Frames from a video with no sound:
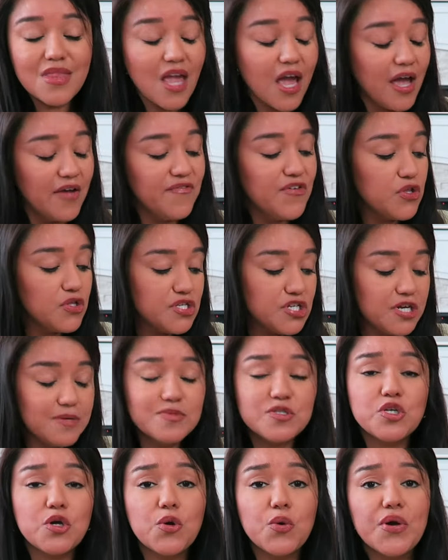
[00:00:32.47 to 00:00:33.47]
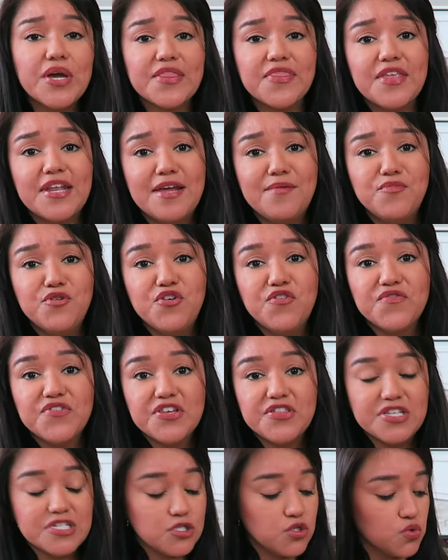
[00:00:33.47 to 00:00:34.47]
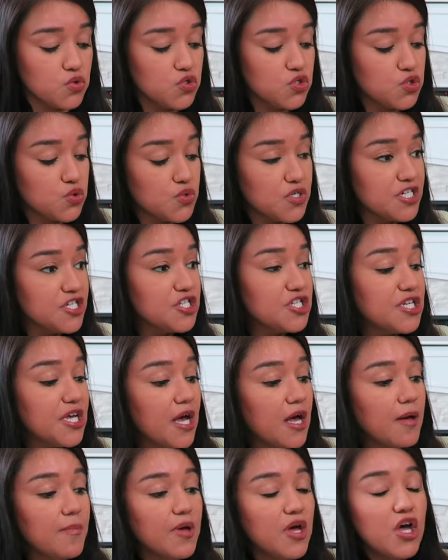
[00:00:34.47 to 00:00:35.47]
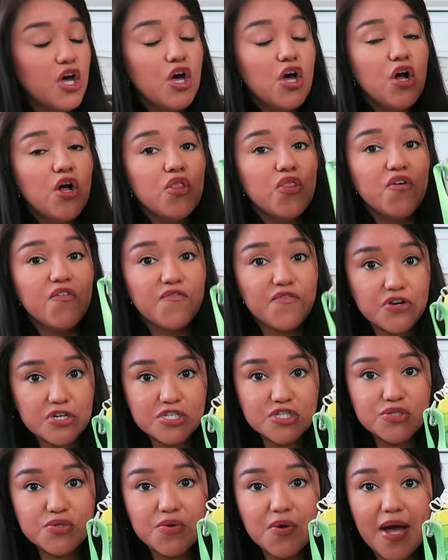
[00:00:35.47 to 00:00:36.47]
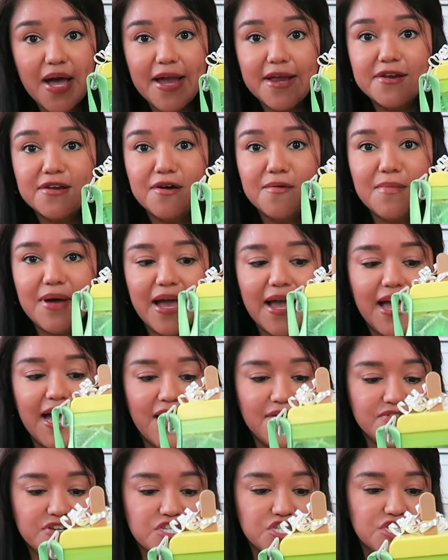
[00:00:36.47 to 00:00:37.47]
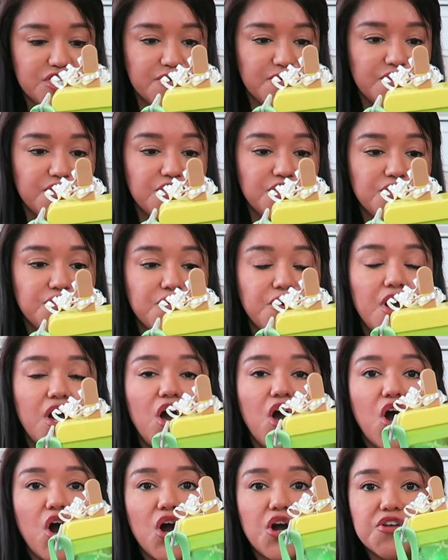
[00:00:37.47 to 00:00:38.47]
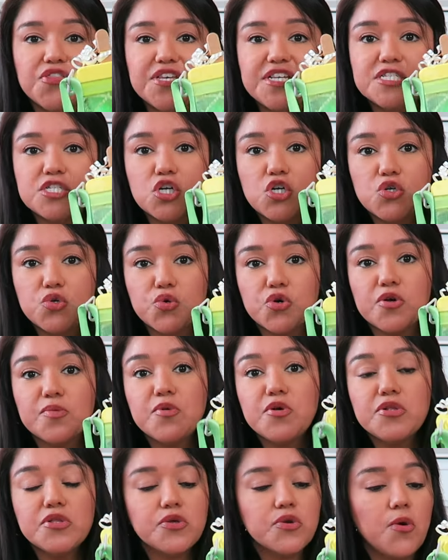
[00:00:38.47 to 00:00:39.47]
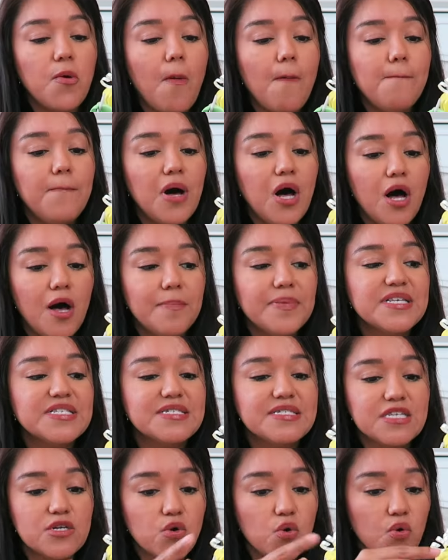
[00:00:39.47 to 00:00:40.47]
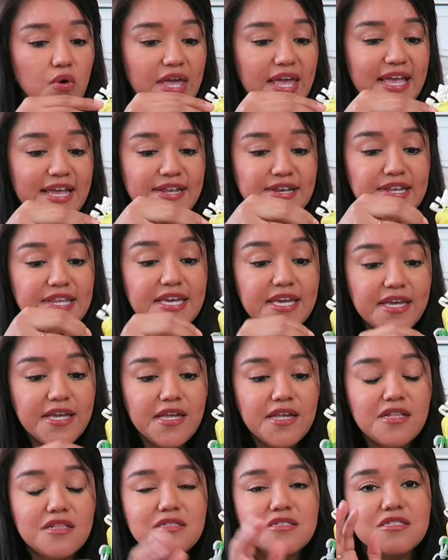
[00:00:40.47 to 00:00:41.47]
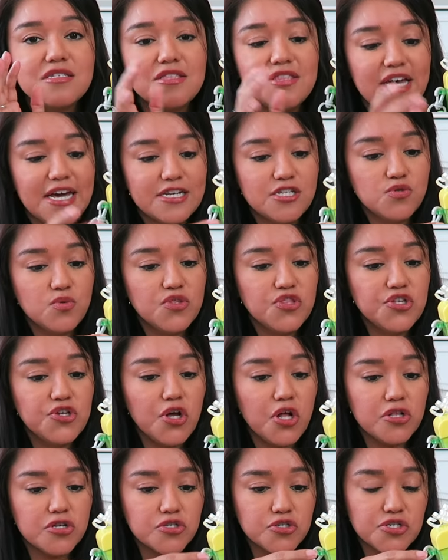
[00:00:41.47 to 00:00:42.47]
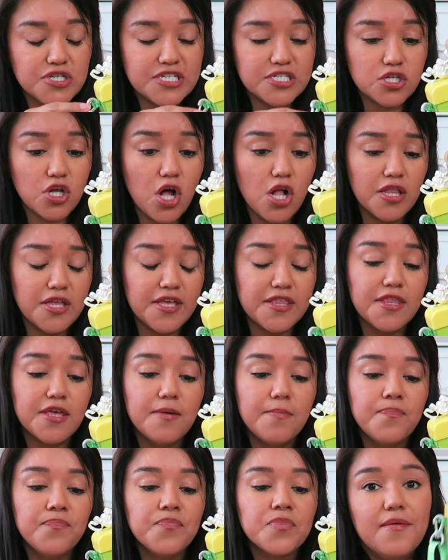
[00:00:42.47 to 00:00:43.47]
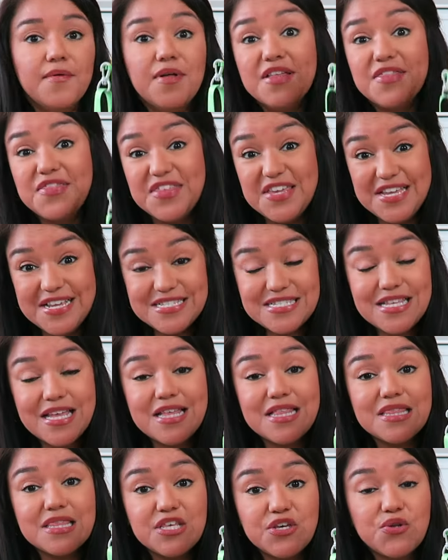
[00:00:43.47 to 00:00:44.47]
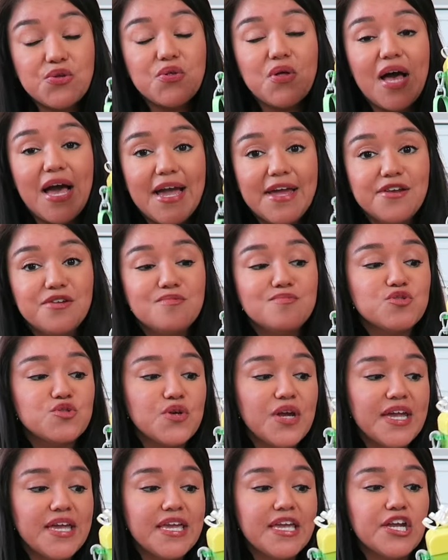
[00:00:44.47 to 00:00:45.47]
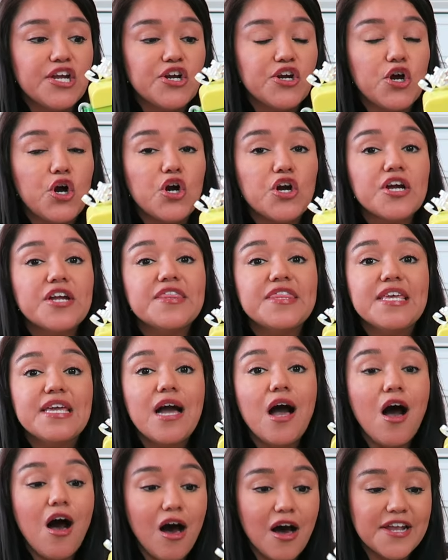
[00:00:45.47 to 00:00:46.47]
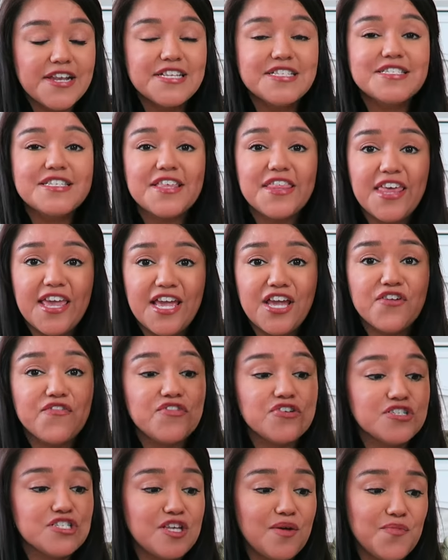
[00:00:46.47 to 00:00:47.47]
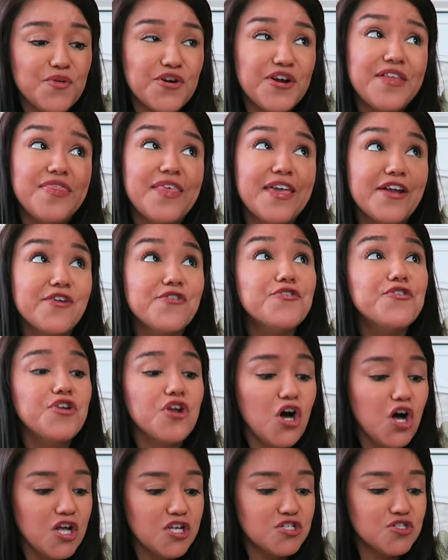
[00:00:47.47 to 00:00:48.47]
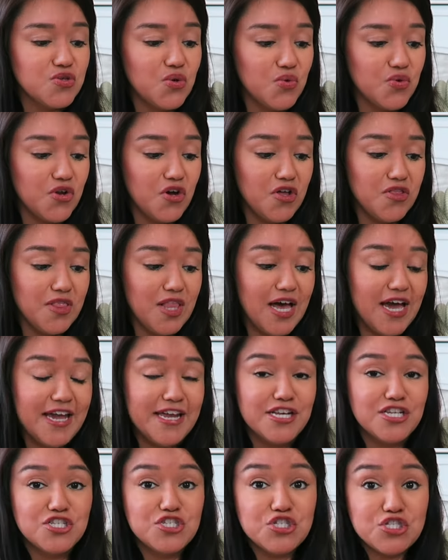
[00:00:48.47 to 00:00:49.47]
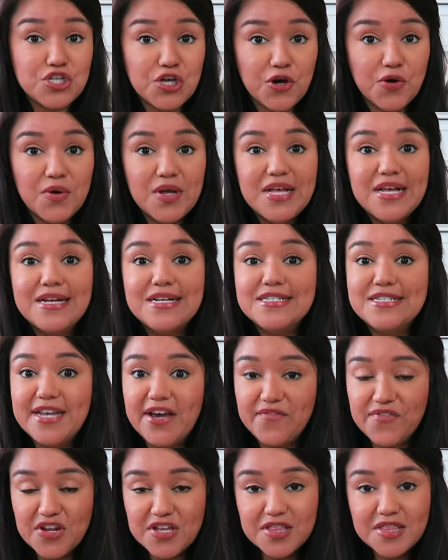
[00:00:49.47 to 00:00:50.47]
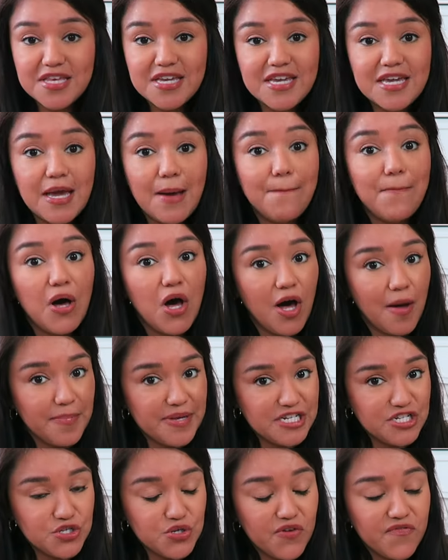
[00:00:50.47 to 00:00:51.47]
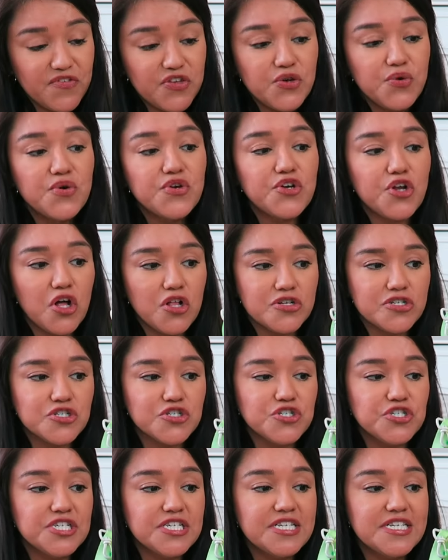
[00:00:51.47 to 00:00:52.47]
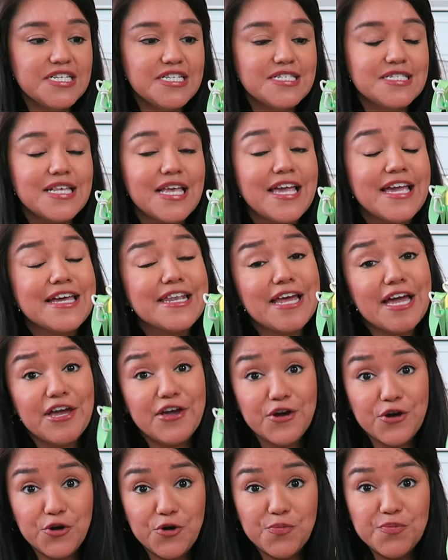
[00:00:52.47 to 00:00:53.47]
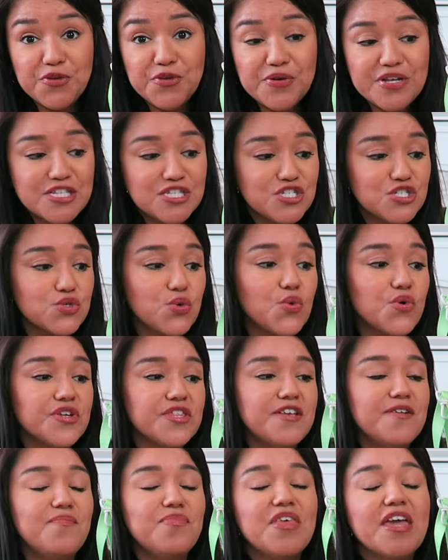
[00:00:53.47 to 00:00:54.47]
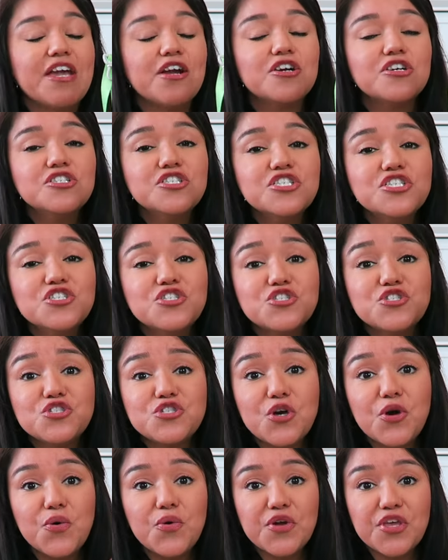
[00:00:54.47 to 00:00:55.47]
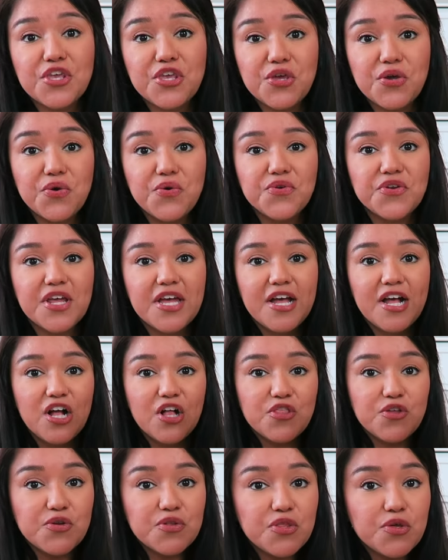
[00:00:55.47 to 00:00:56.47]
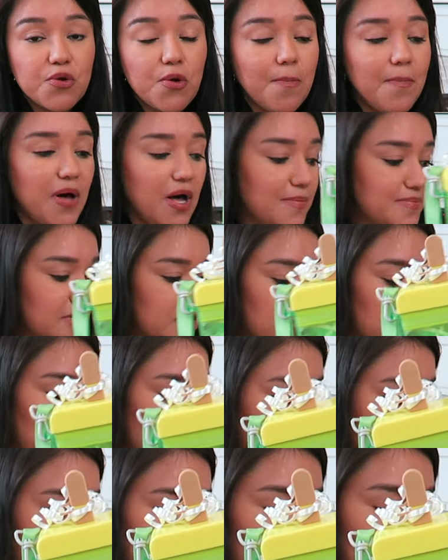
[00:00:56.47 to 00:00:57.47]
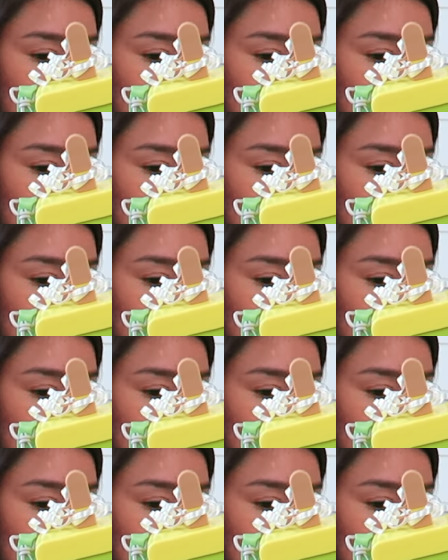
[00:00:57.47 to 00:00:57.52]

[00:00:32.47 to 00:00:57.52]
I filled it up so quick that I moved to this little storage tub. The first little item I have to share with you are these adorable little popsicle canteens. That is what the Dollar Tree is calling them. These little items right here are the hottest thing for summer and they are not sold online. So definitely pop into a few Dollar Trees and I hope you can score them. They are just so cute. They're little popsicles.